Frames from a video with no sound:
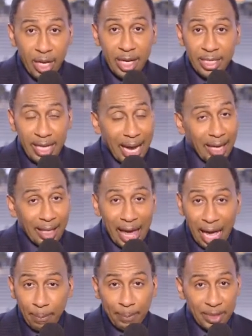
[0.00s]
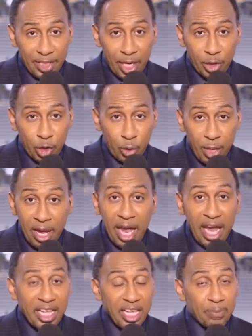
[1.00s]
He's got a lot of potential,
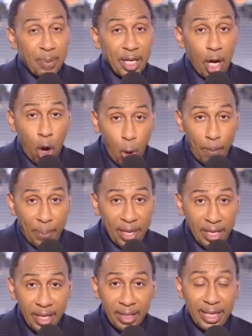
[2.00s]
and he's been open.